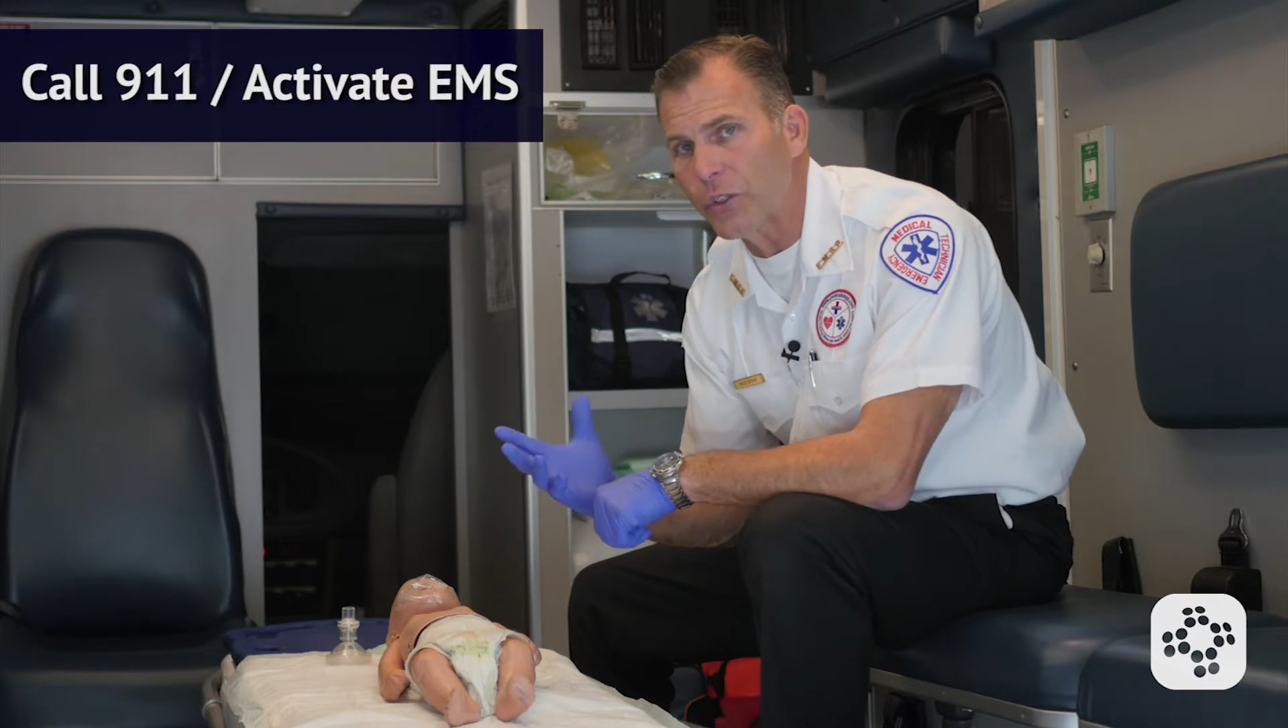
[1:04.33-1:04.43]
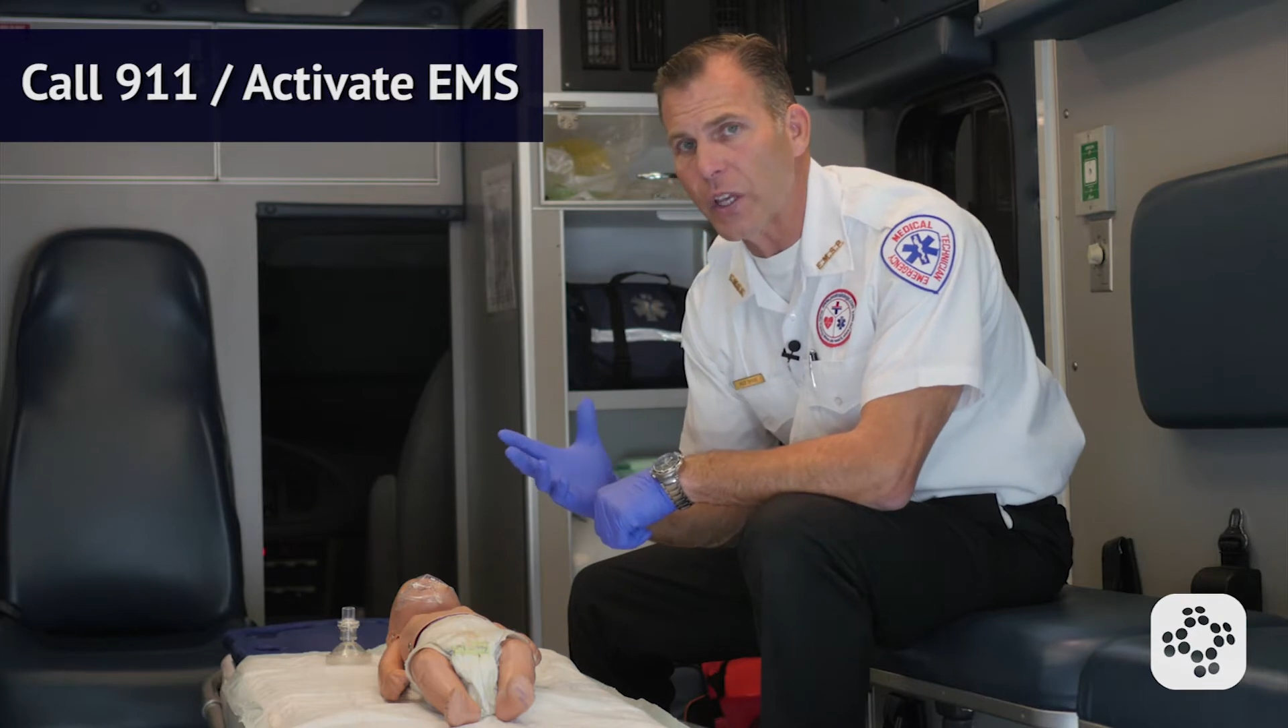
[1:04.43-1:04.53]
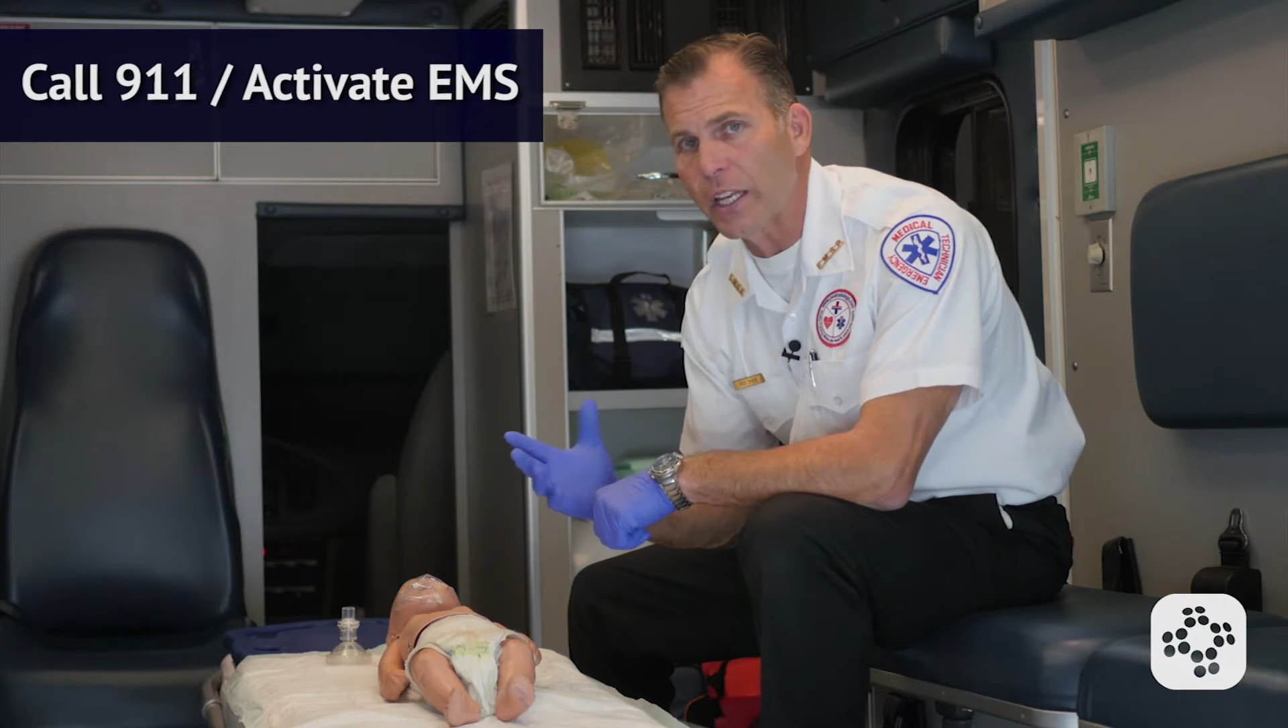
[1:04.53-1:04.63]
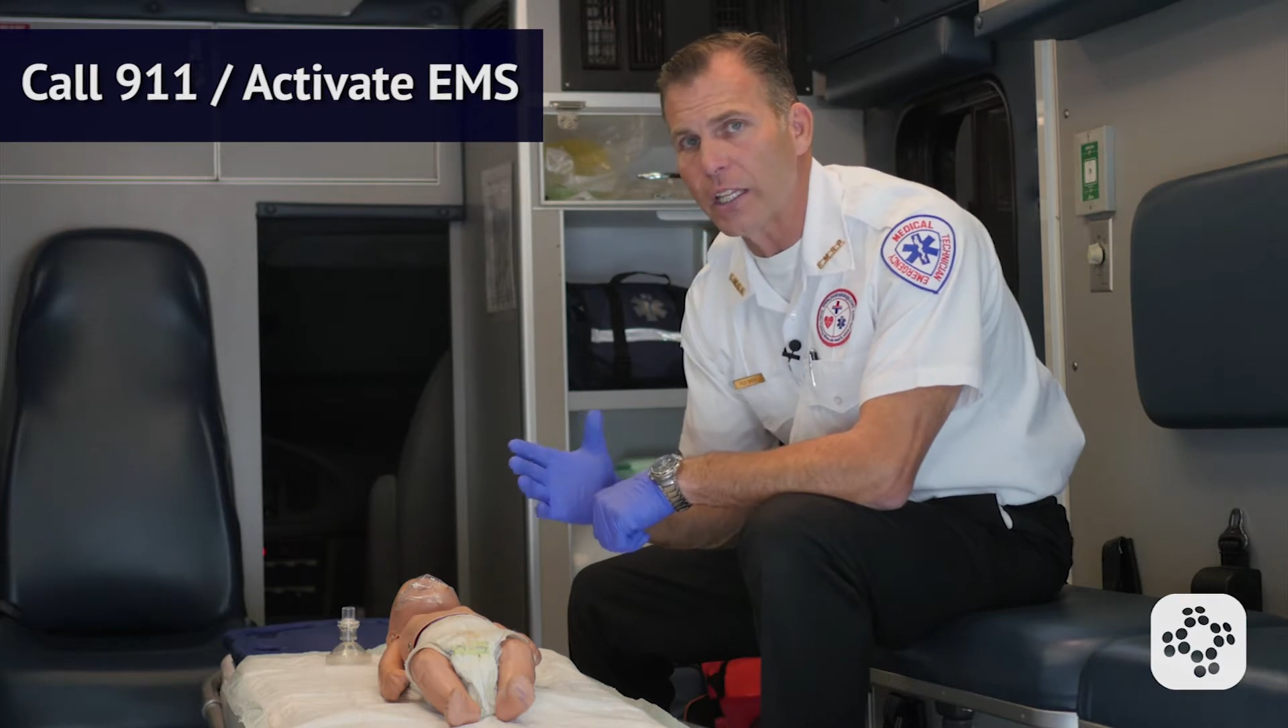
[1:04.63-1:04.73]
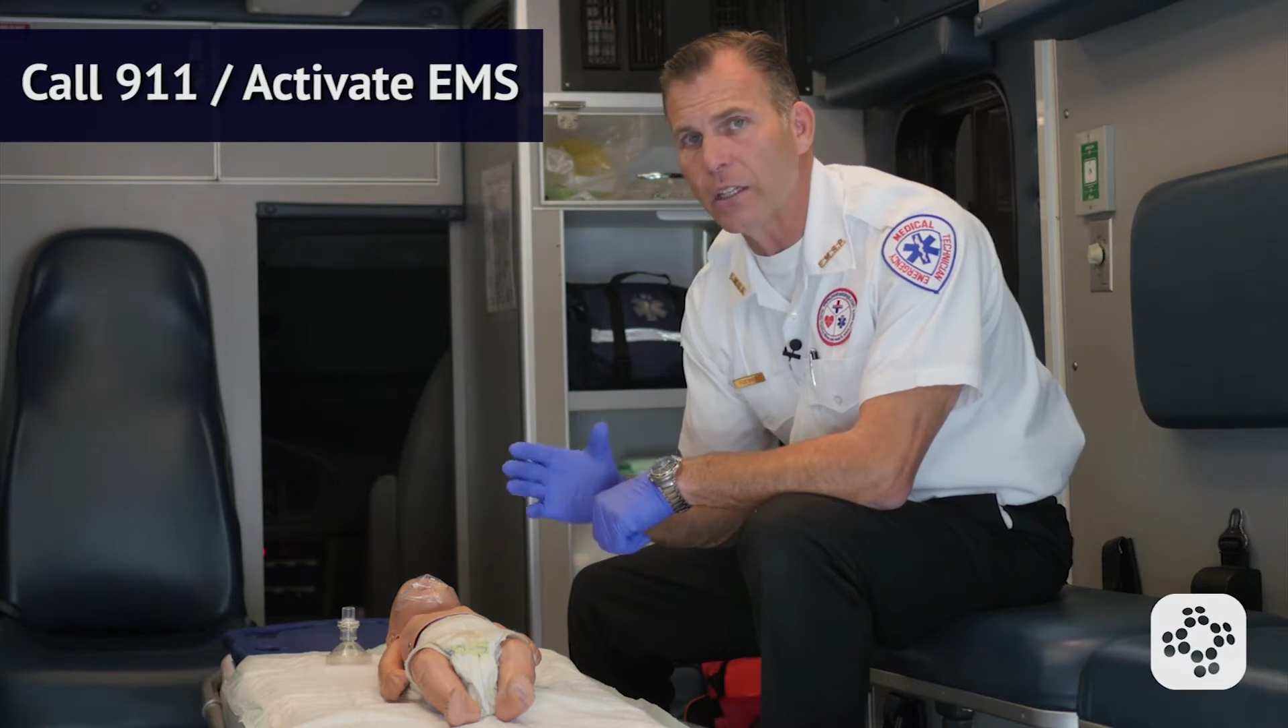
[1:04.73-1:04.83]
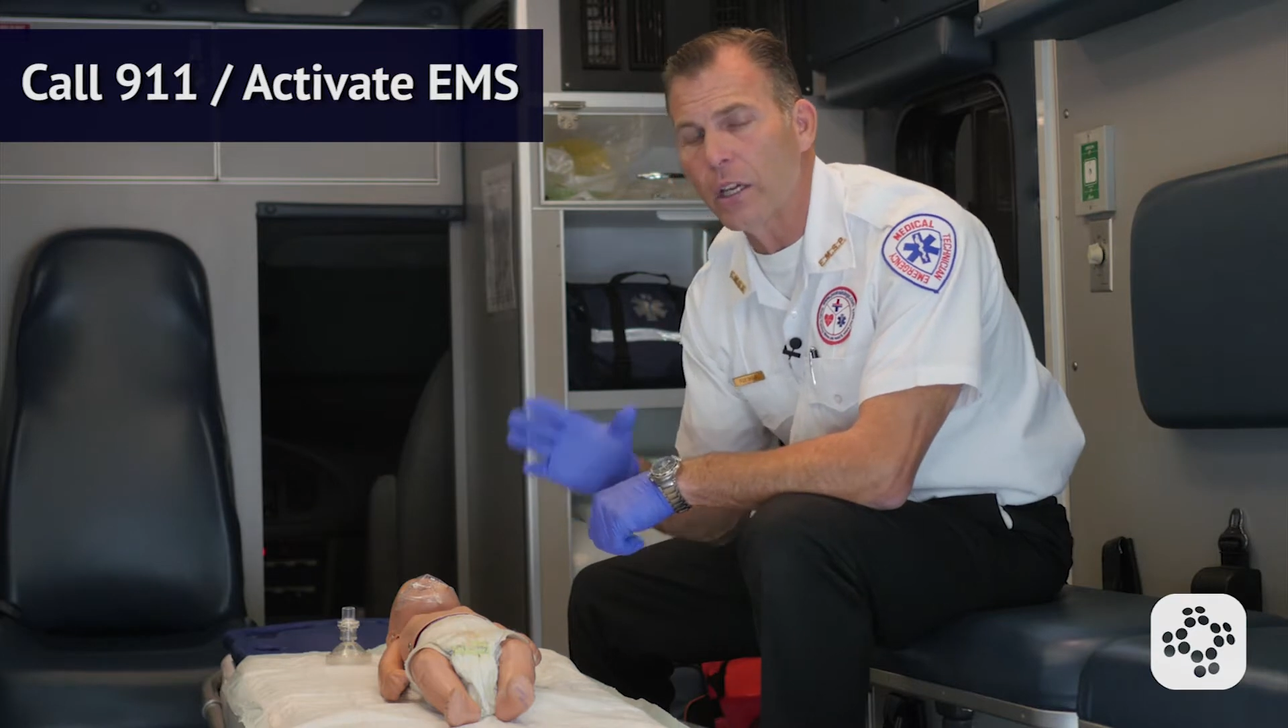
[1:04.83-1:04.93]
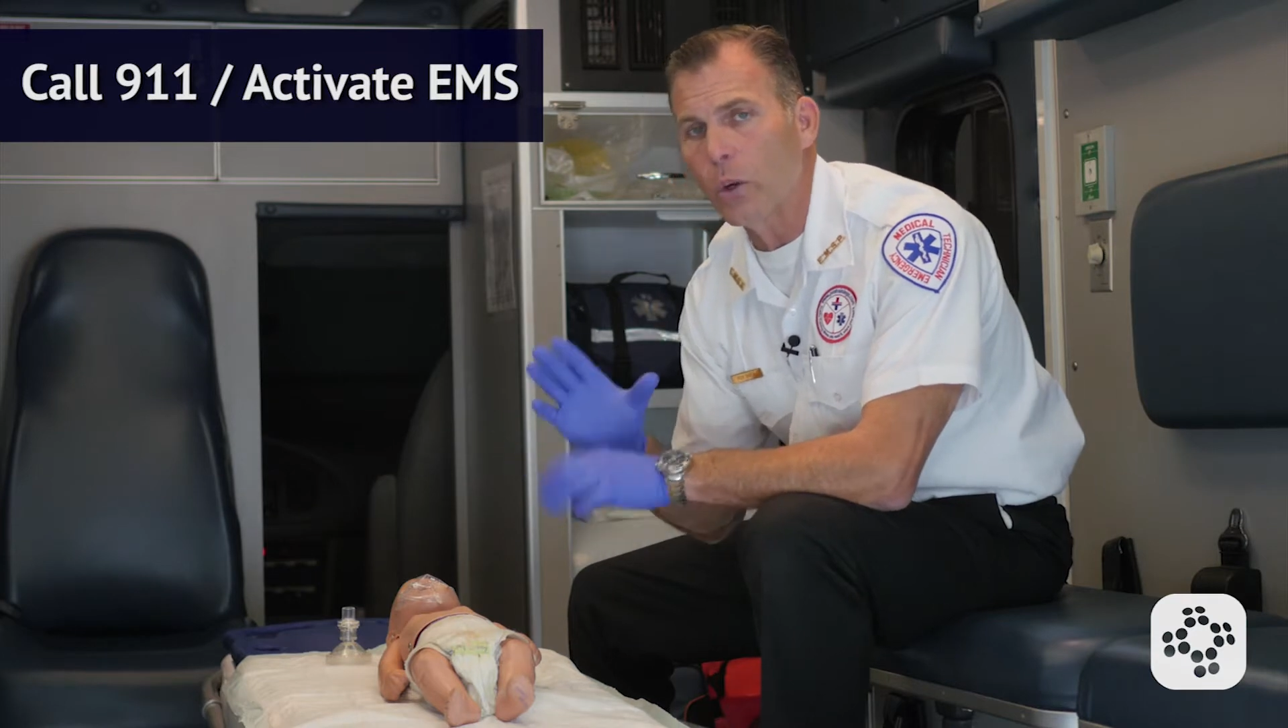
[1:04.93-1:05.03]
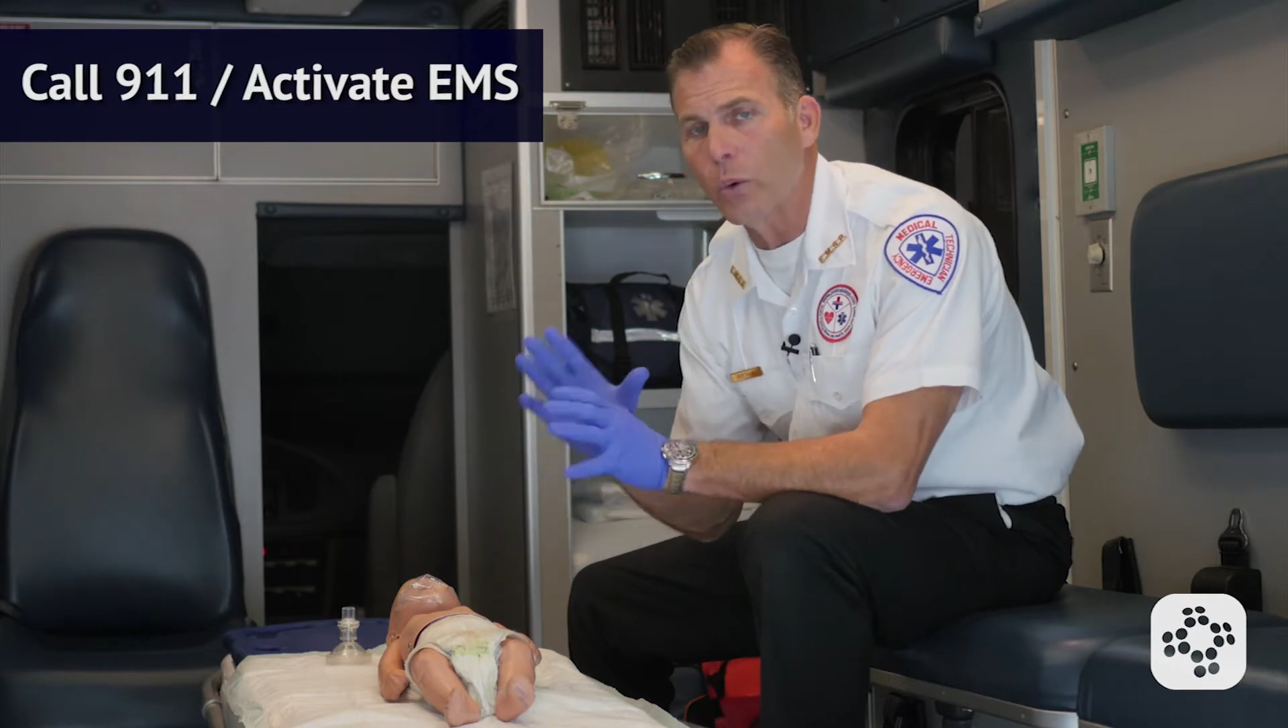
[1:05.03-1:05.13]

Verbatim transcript: setting,